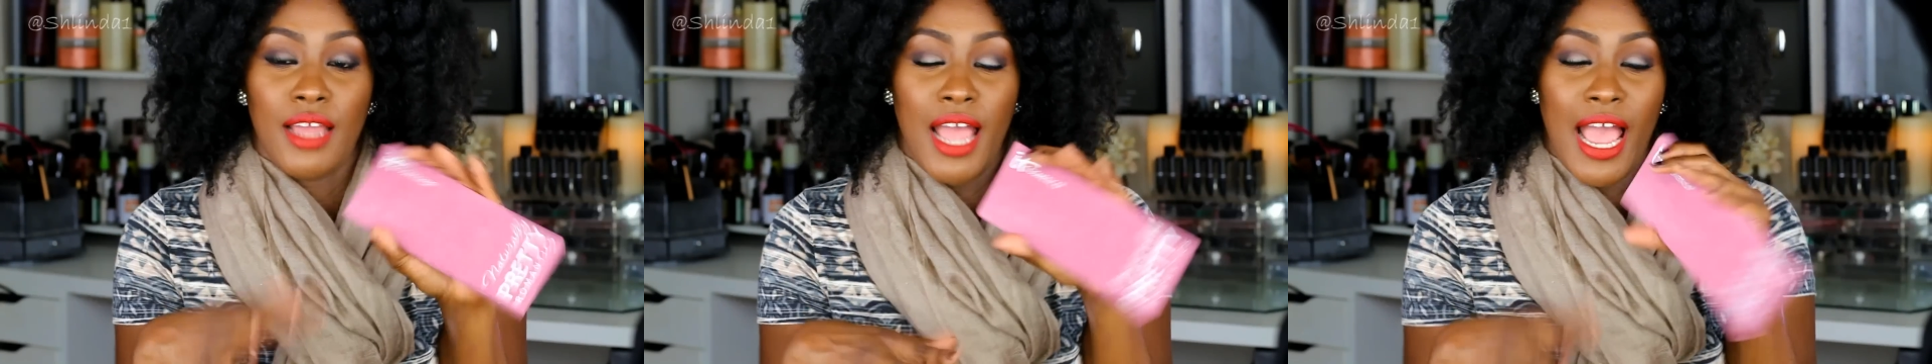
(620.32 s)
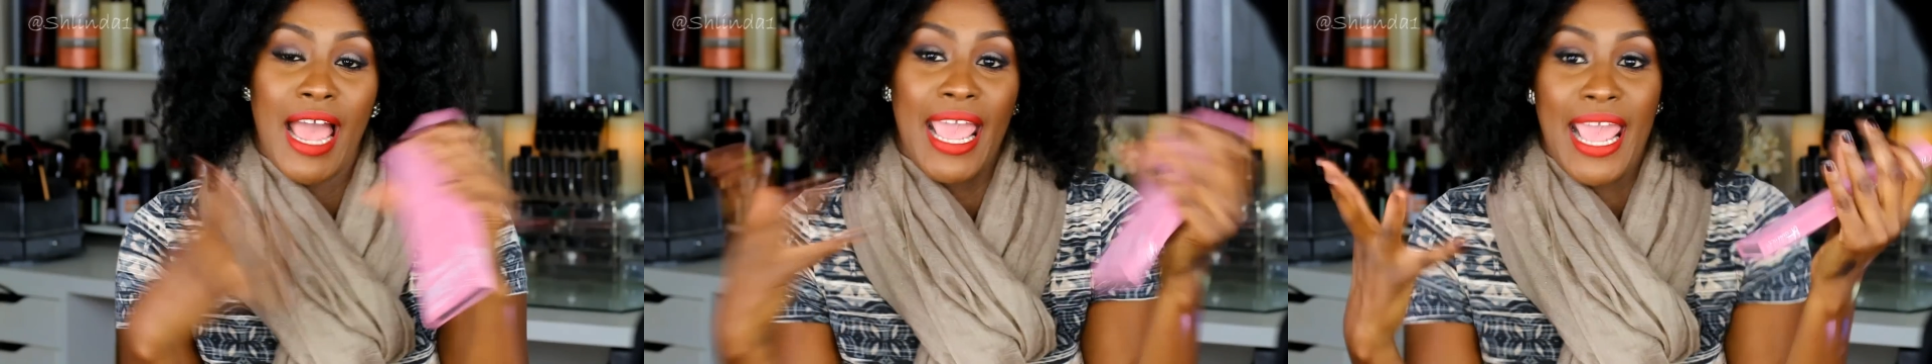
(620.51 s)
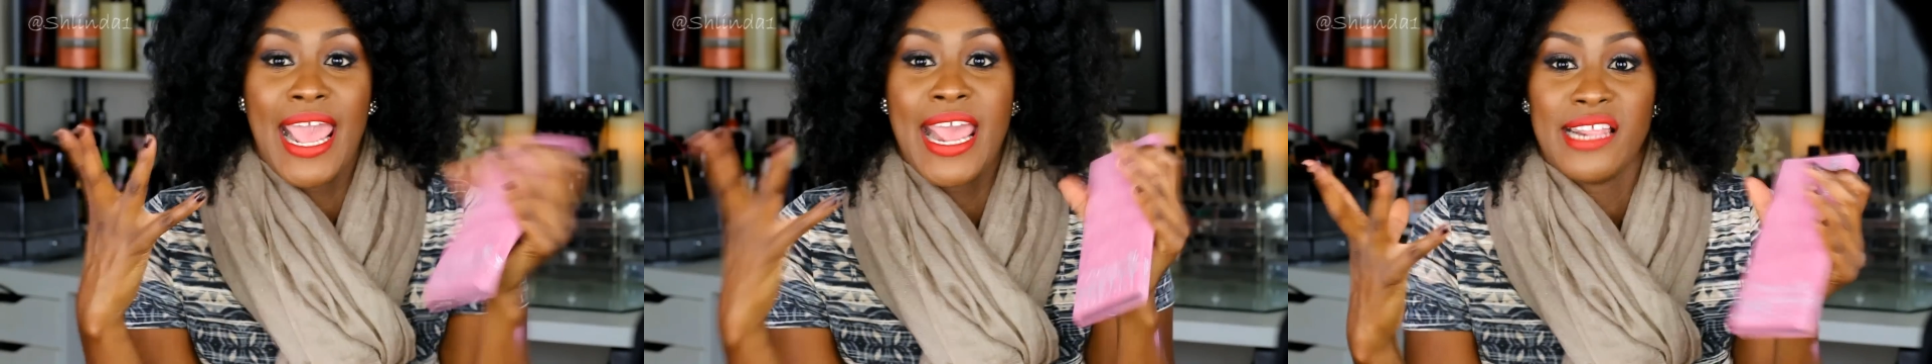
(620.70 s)

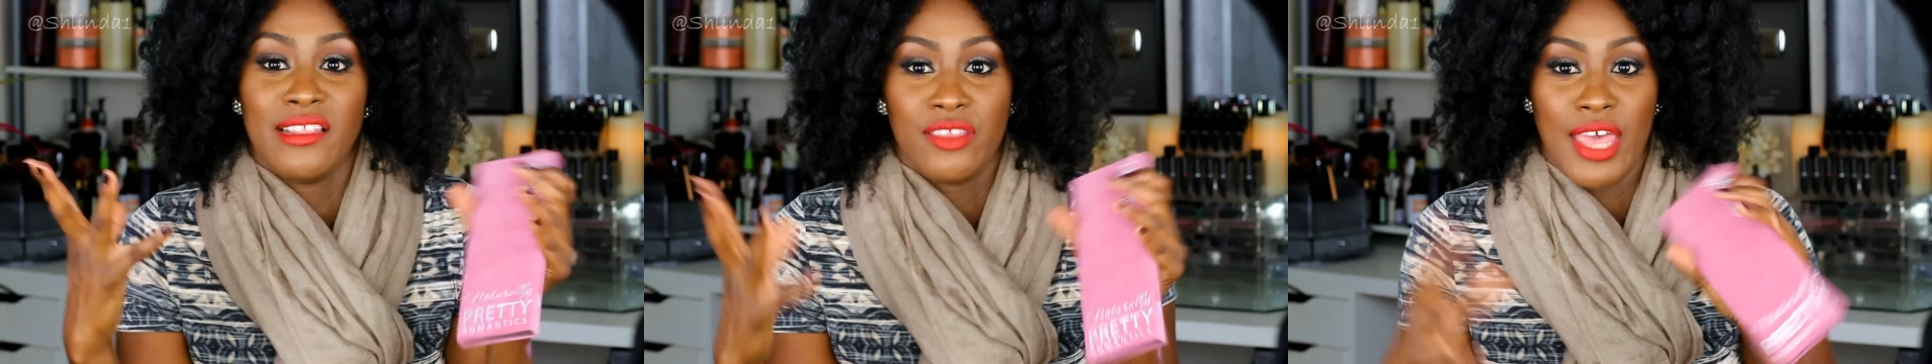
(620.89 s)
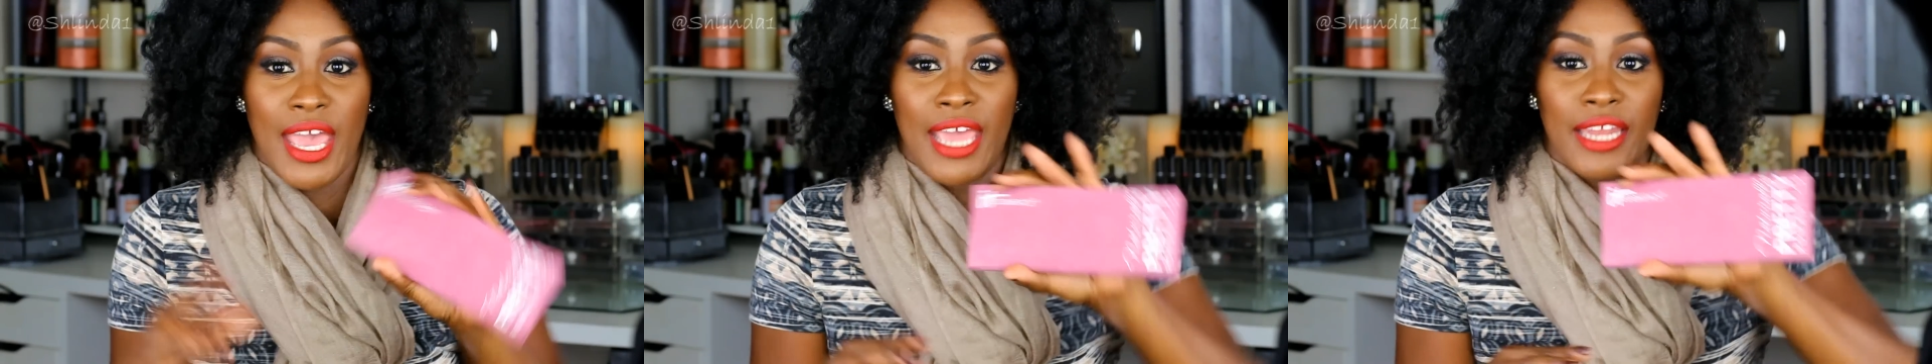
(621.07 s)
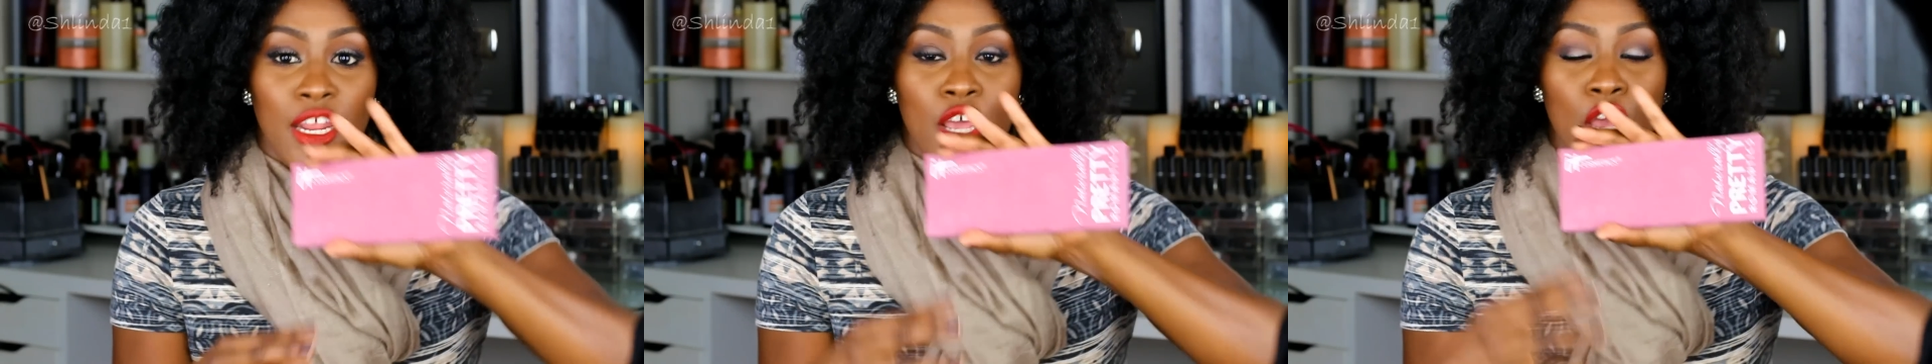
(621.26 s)
I hate
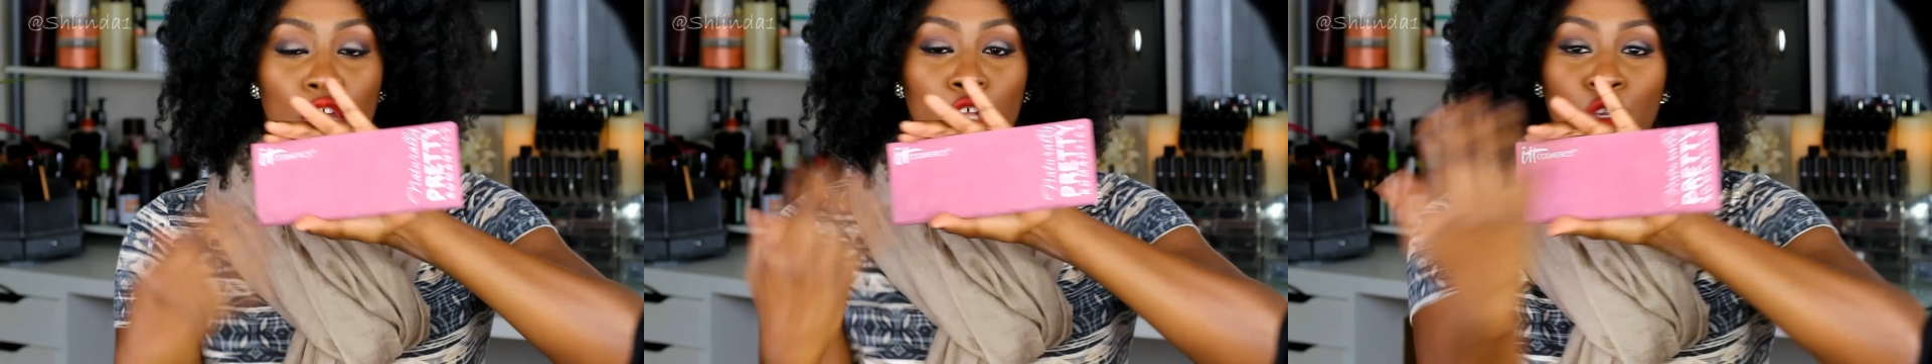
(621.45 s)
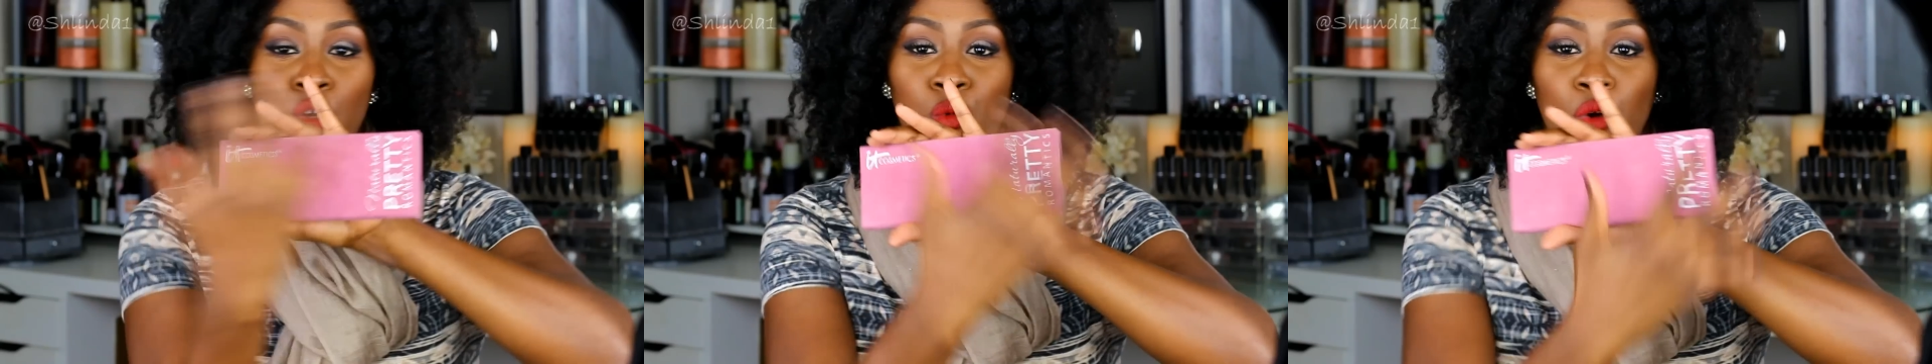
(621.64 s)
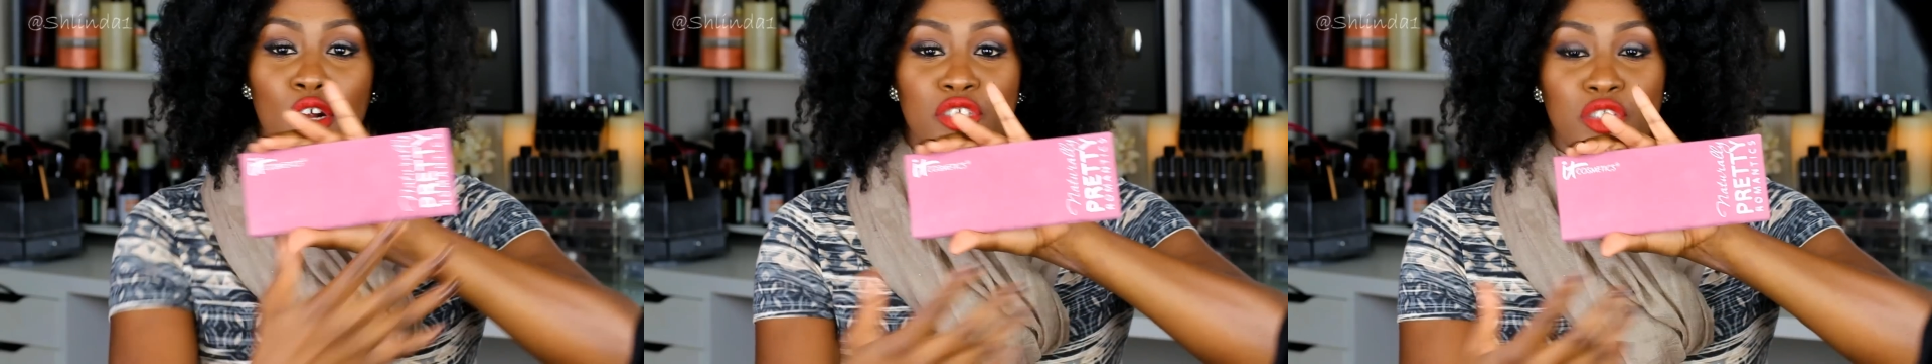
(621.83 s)
that
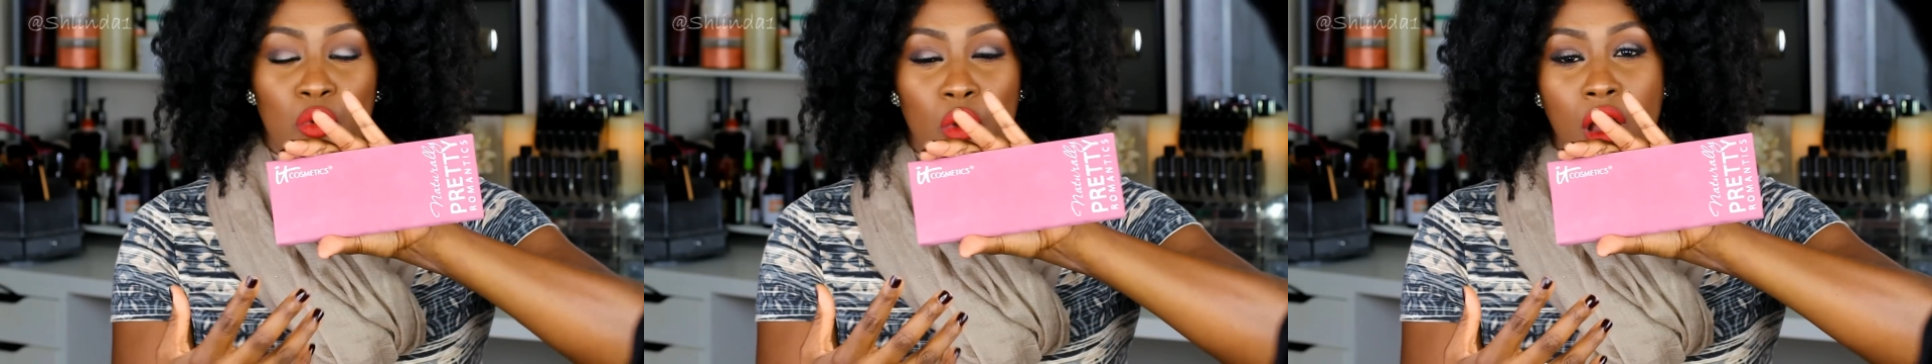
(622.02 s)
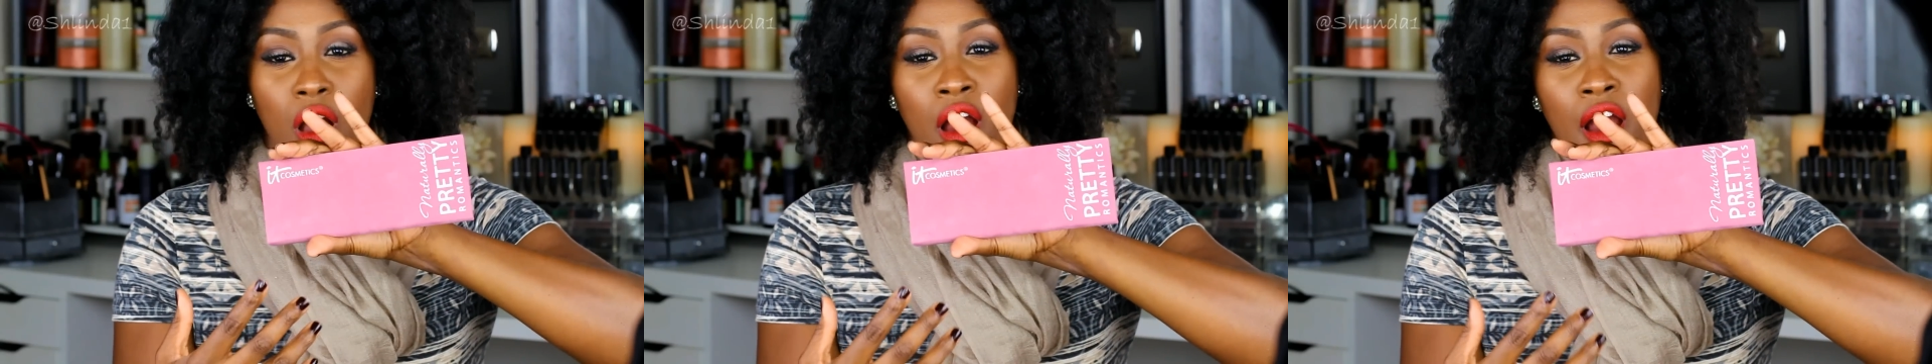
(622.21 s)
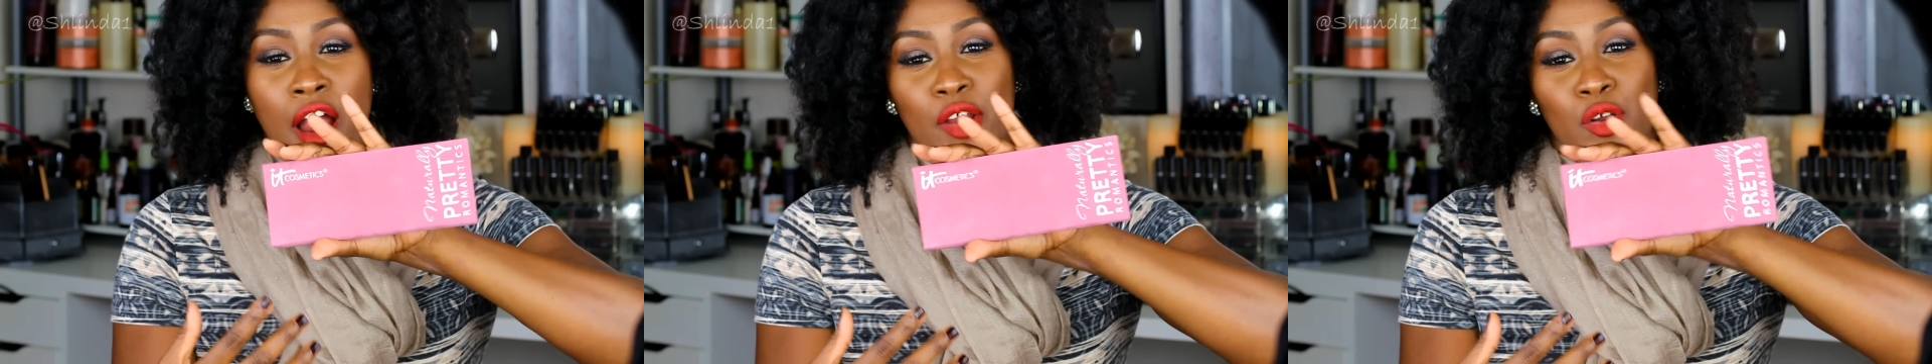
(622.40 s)
you work so
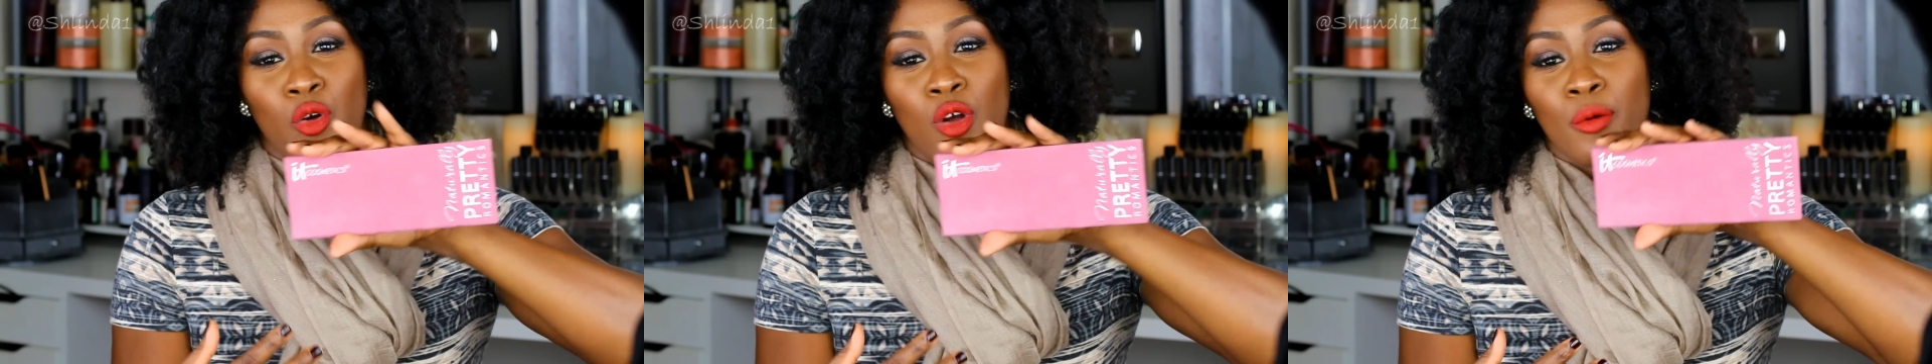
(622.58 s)
hard